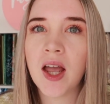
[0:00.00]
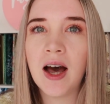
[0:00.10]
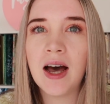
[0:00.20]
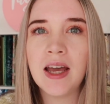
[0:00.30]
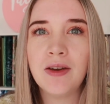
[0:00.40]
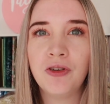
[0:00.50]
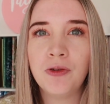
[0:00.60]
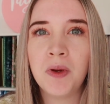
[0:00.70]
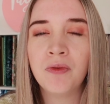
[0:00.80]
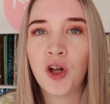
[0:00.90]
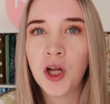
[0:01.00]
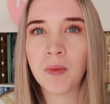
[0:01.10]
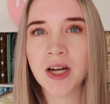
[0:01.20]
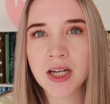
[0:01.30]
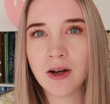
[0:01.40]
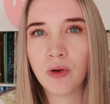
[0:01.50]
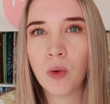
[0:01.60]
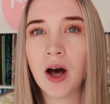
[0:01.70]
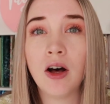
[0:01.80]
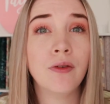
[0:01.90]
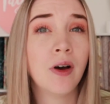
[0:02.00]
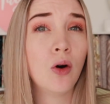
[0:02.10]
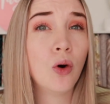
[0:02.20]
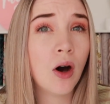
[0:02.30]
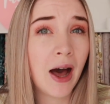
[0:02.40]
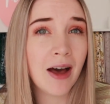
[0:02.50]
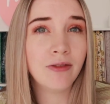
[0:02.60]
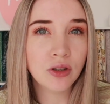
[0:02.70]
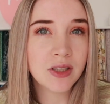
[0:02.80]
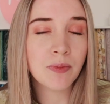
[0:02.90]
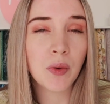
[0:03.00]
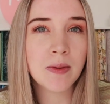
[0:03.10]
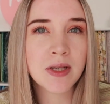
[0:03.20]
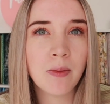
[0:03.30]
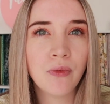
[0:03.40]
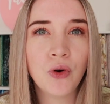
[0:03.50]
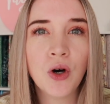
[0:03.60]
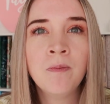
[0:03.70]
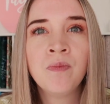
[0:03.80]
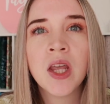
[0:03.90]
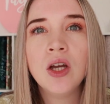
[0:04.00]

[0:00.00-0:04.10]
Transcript: If you've been following my channel for a while or have looked at my website before,